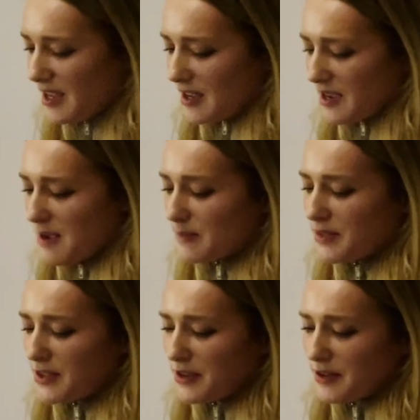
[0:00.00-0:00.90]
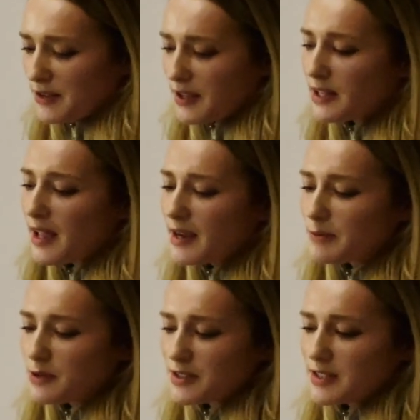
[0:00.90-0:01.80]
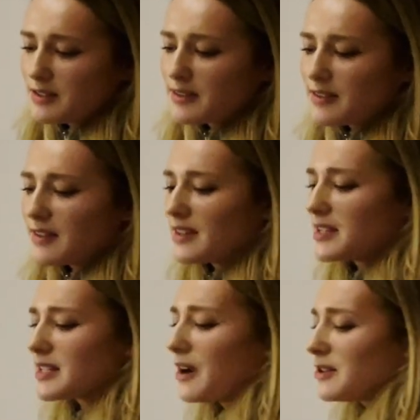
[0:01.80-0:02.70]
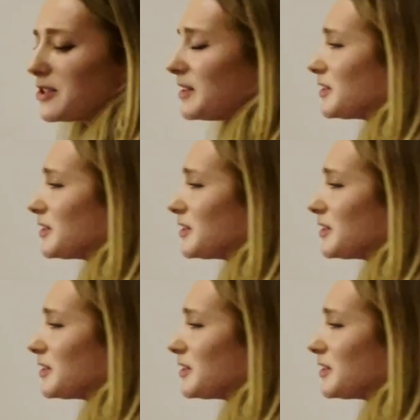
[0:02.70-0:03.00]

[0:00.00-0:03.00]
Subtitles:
the client wanted this character in